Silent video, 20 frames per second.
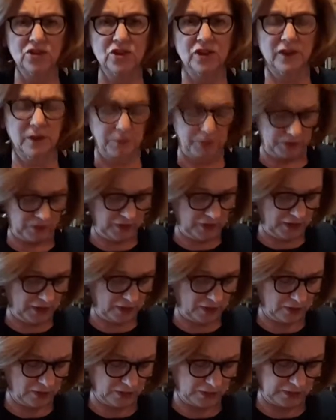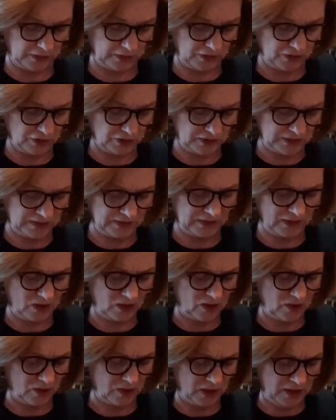and the potatoes, it's just
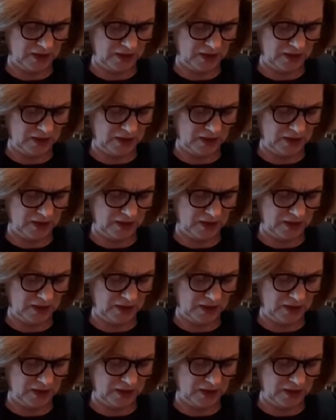so